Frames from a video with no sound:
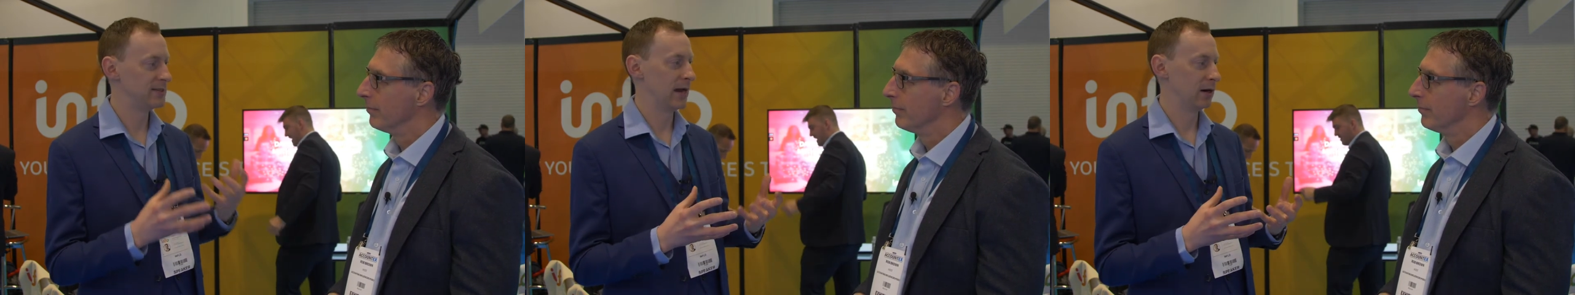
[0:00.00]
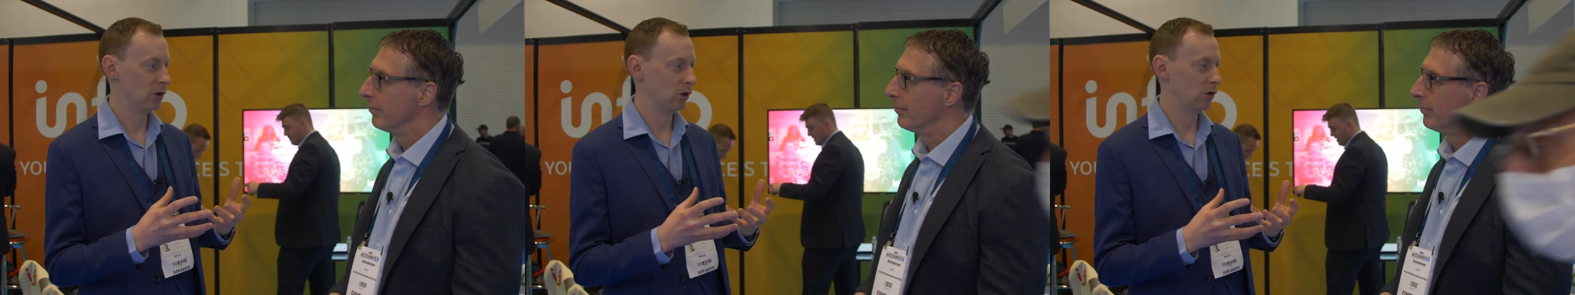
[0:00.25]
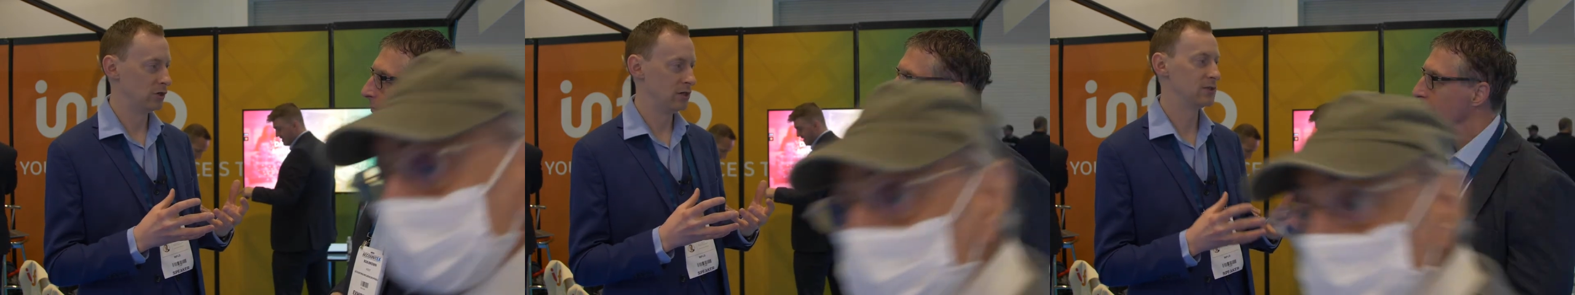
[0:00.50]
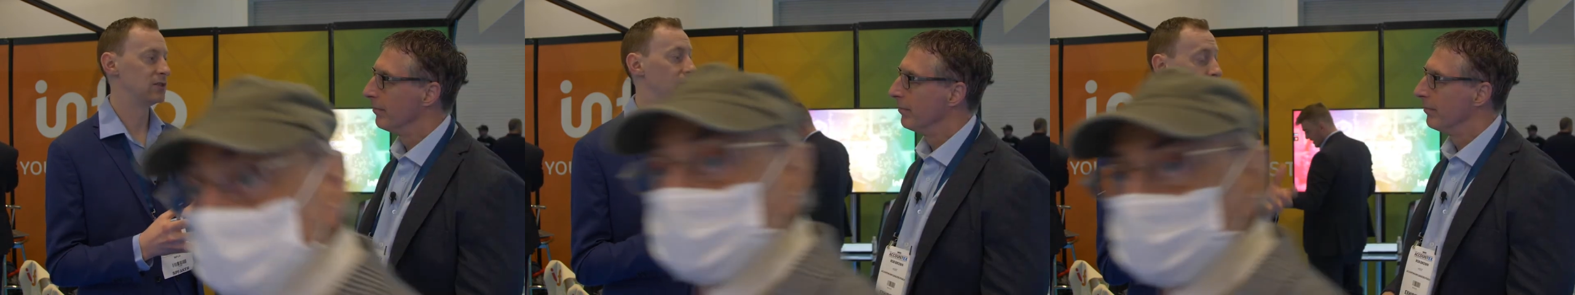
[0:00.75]

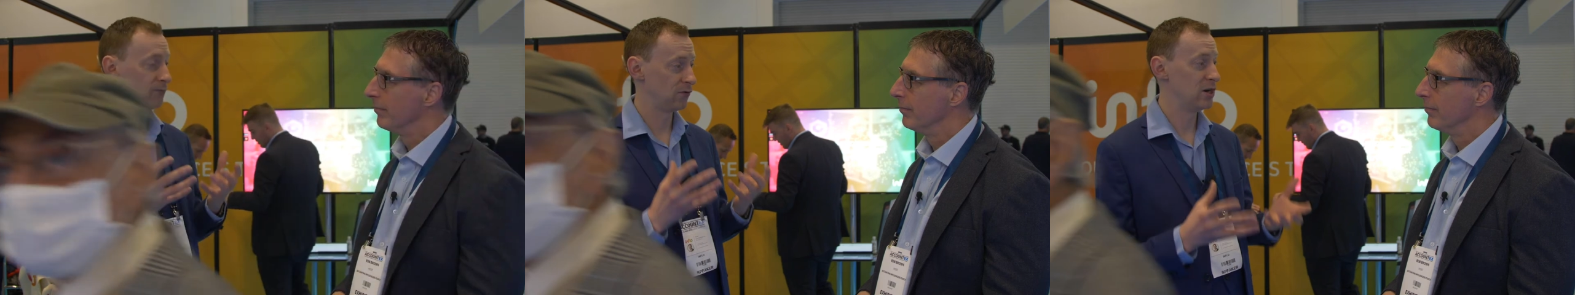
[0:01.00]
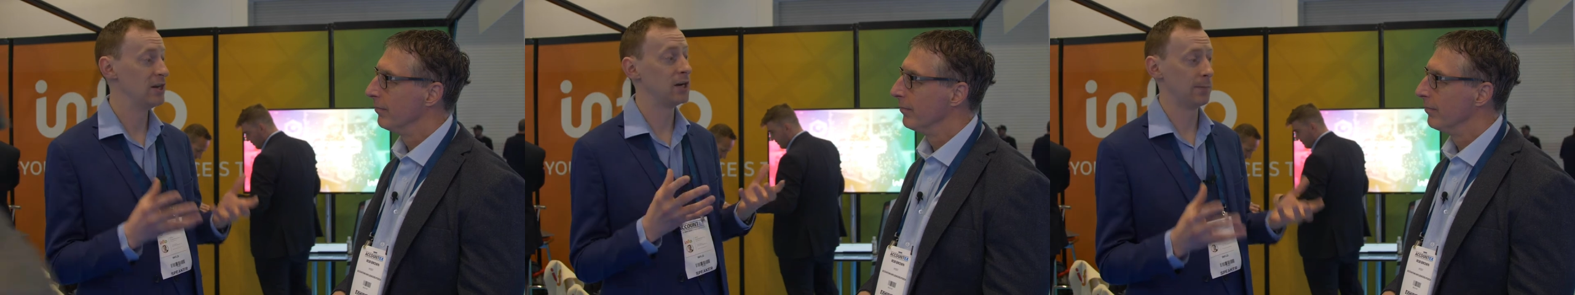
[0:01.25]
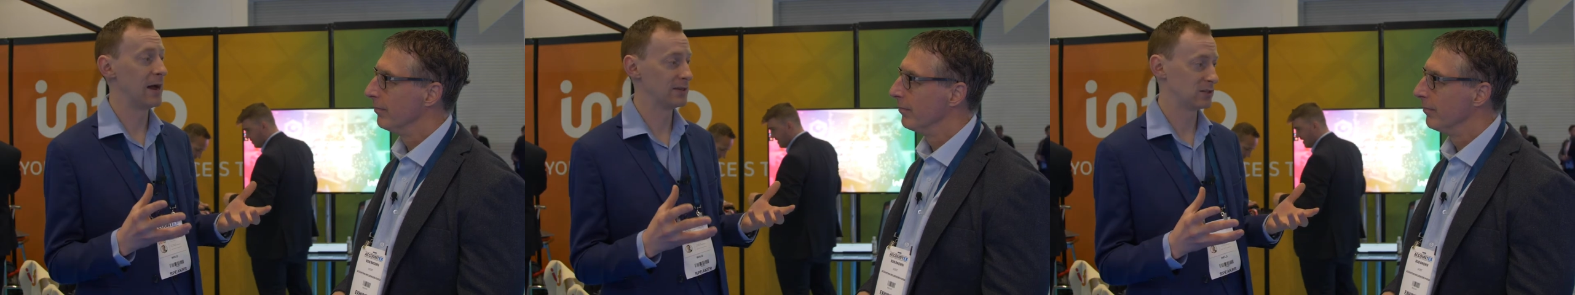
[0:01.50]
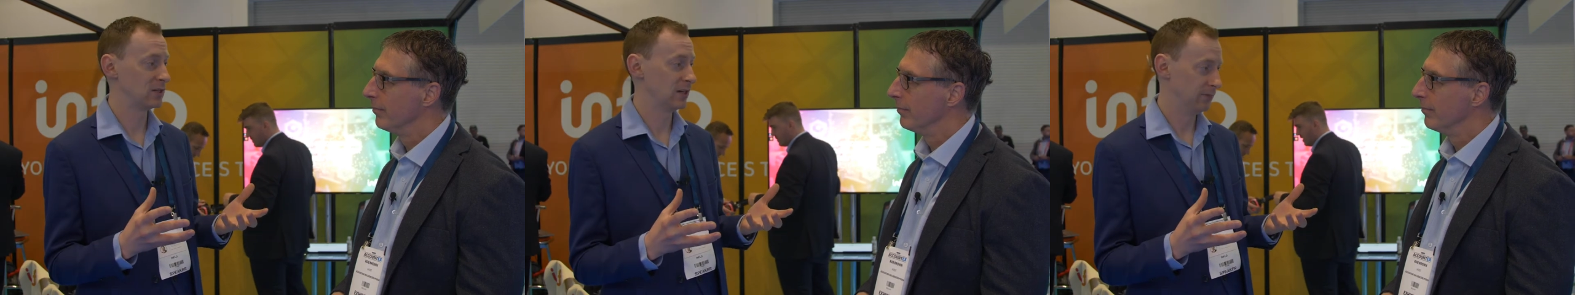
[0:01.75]
Speaker 1: technologies to free
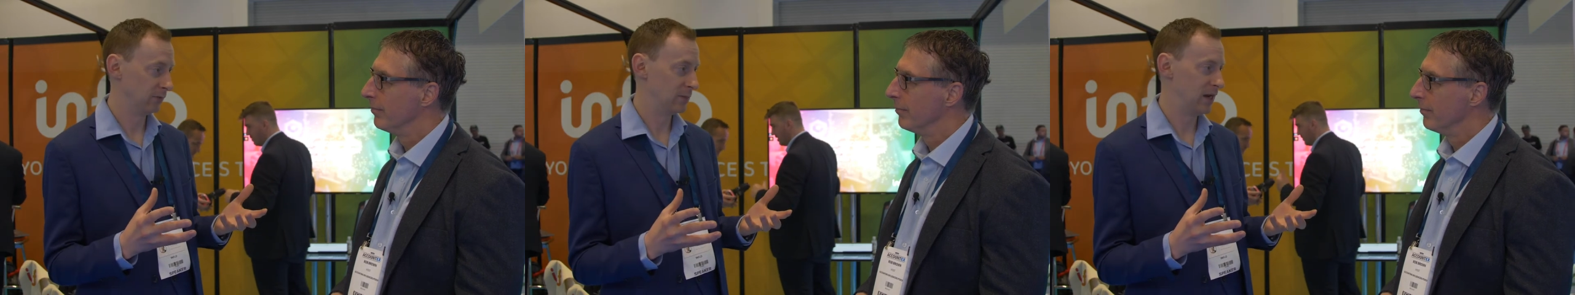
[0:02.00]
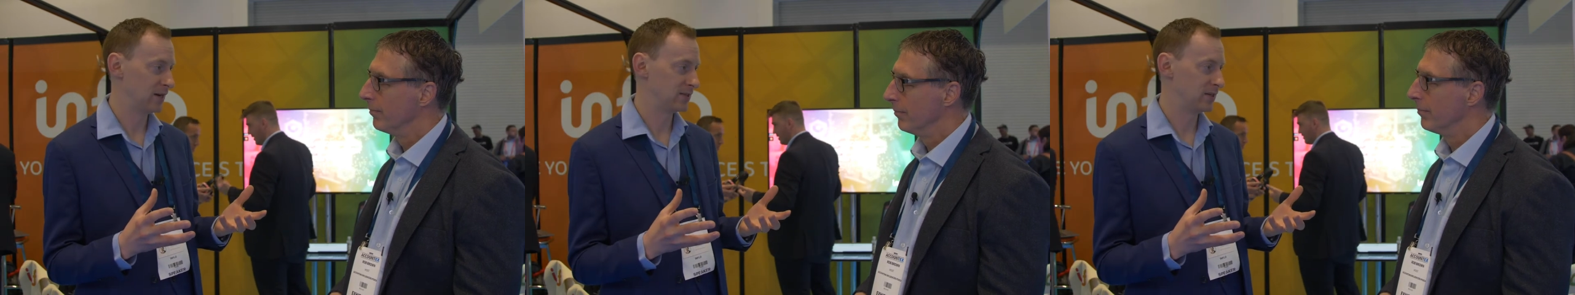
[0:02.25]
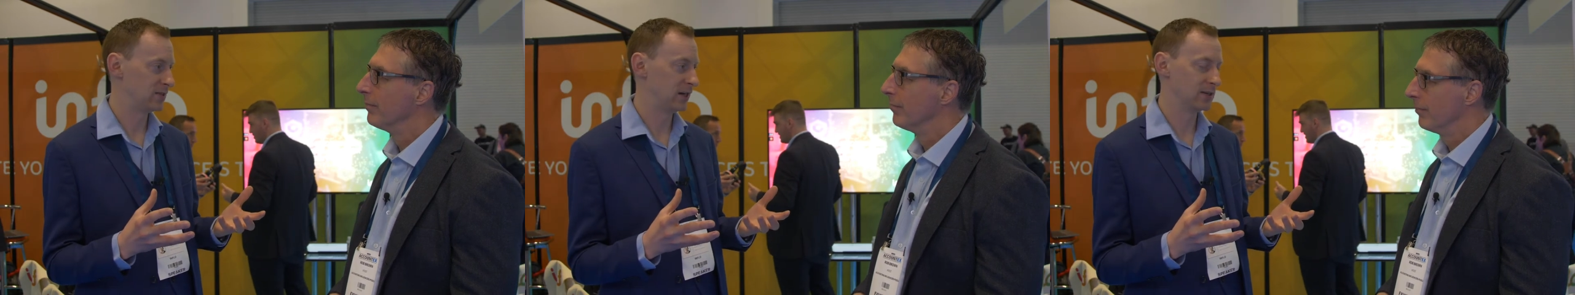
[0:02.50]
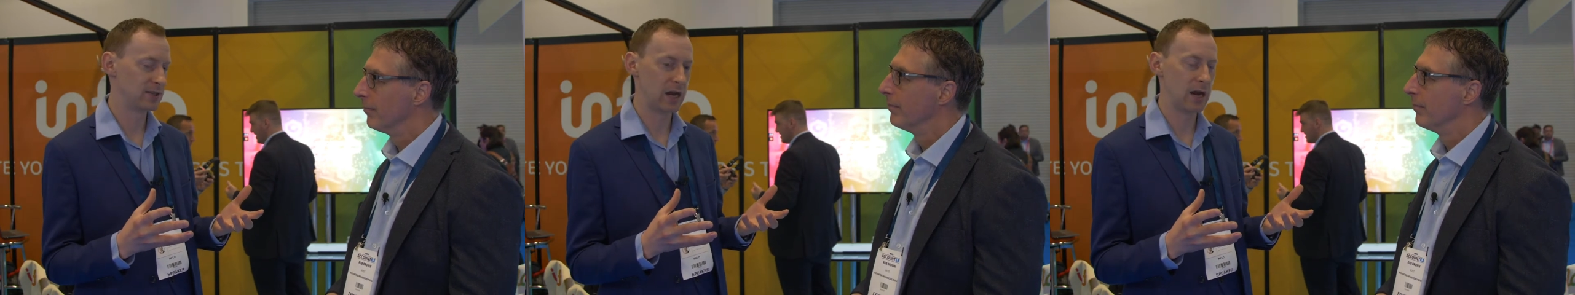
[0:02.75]
capacity from the
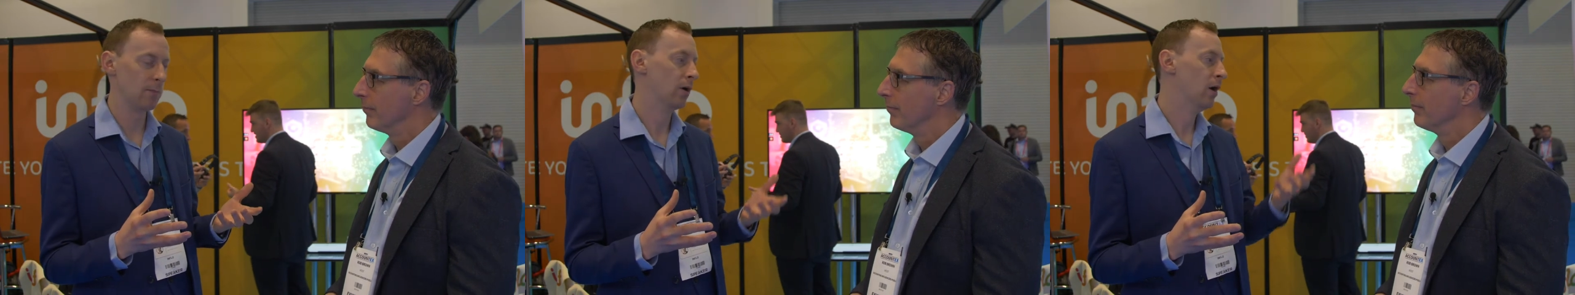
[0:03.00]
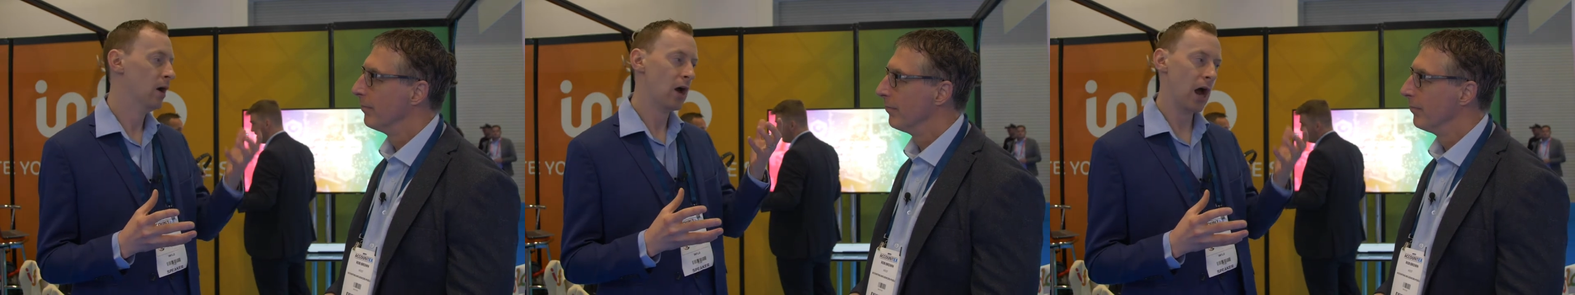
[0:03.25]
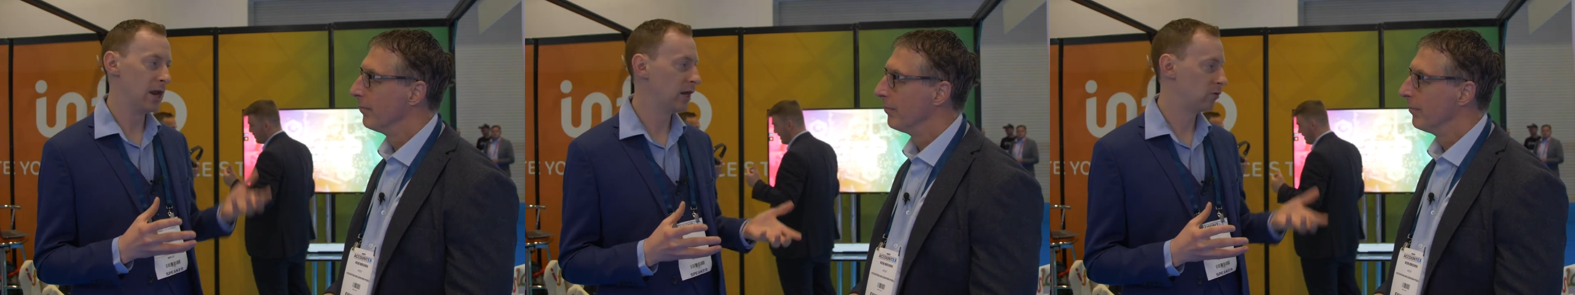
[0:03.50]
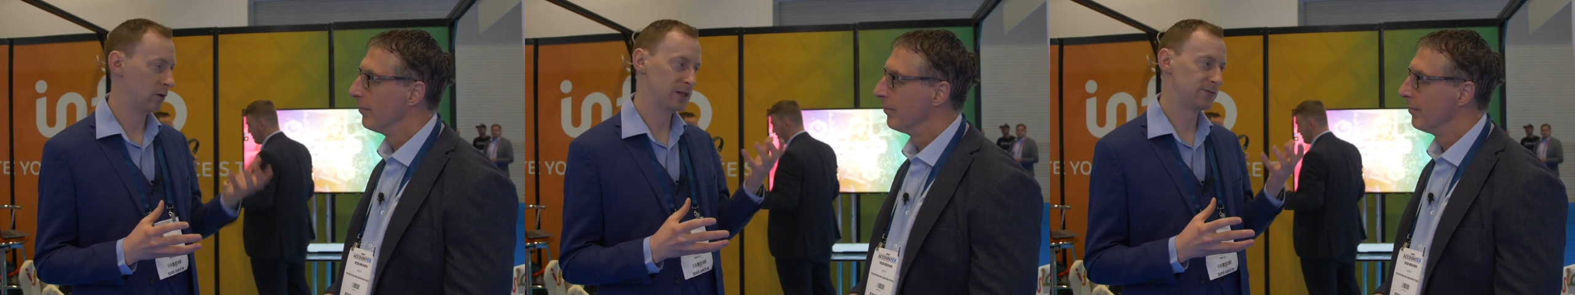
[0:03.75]
existing team and
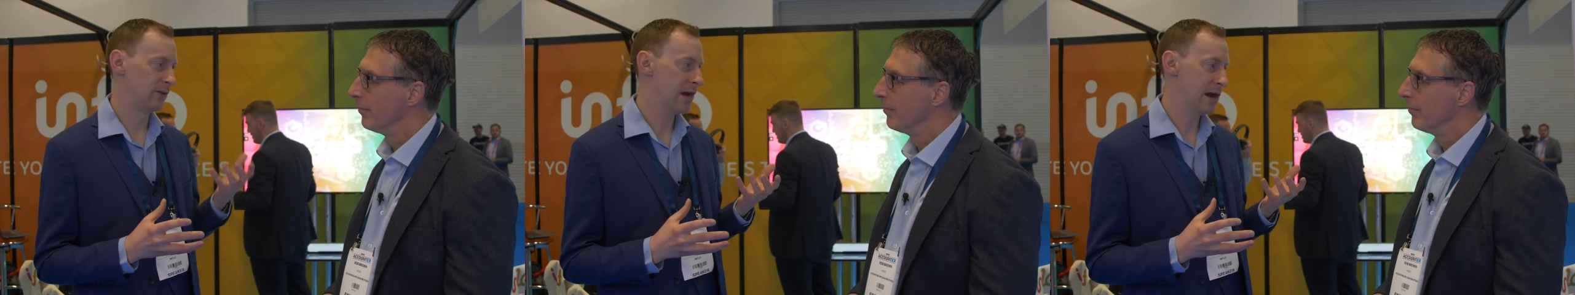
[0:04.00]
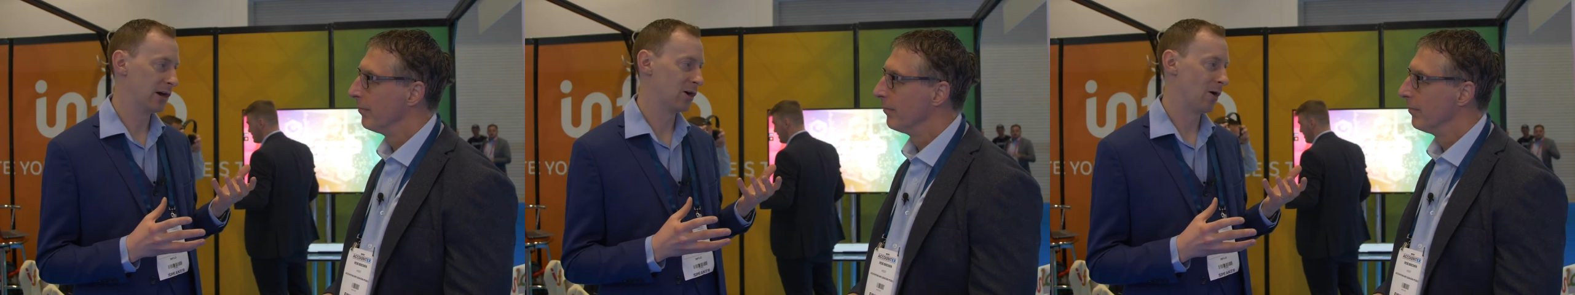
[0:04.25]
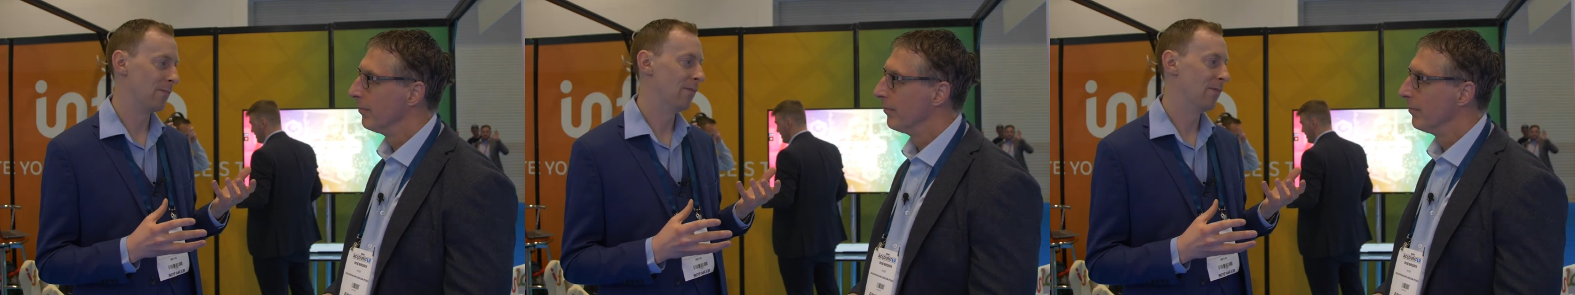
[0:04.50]
increase fee income.